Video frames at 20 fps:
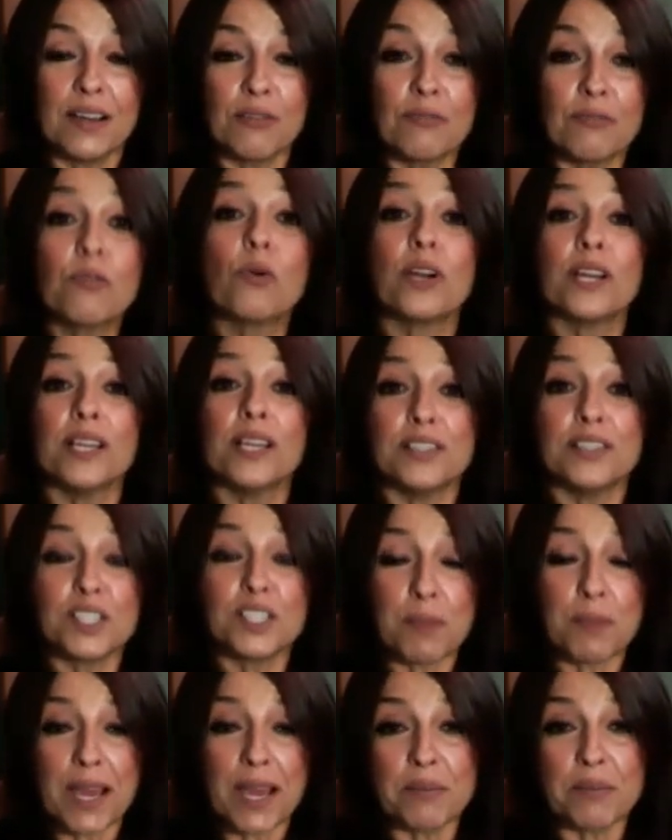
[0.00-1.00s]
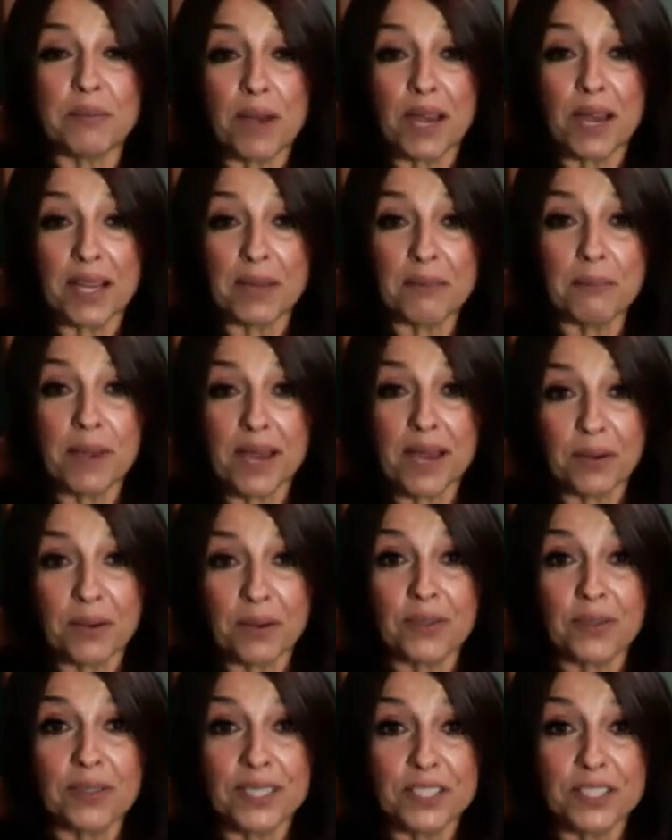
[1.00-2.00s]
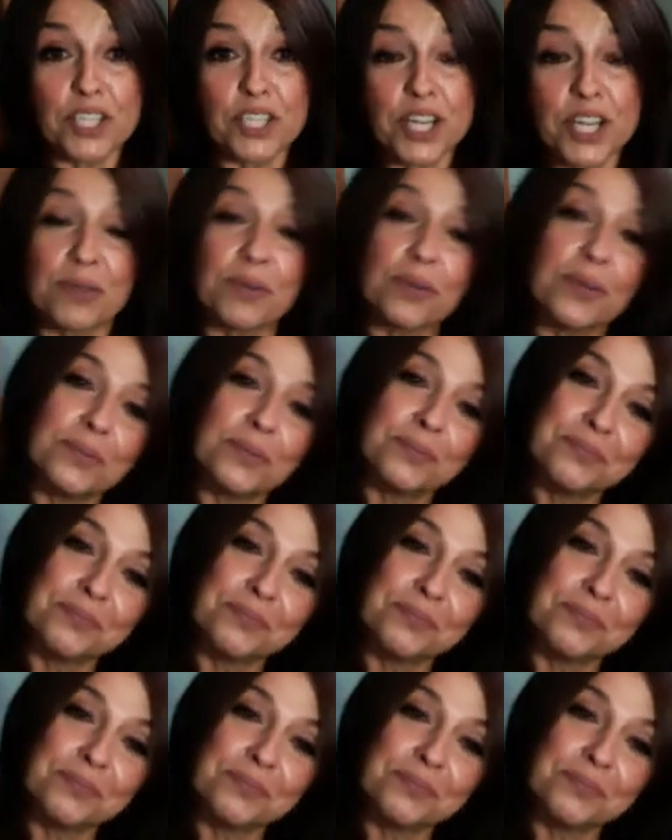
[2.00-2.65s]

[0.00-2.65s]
For Hispanic buying power in general.